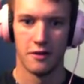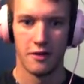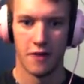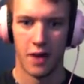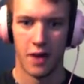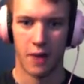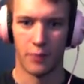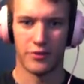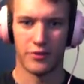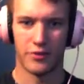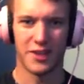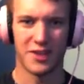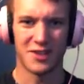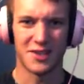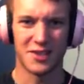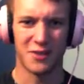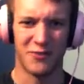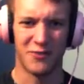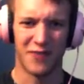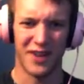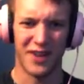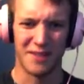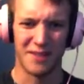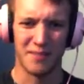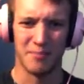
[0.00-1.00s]
I'm such a
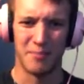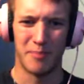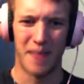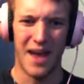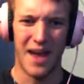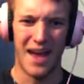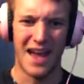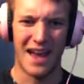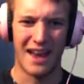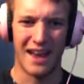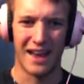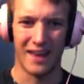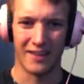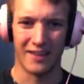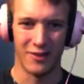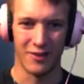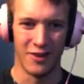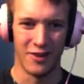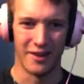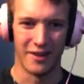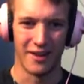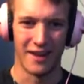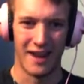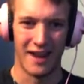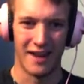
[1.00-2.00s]
fucking badass,
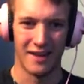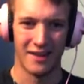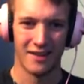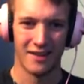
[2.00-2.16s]
aren't I?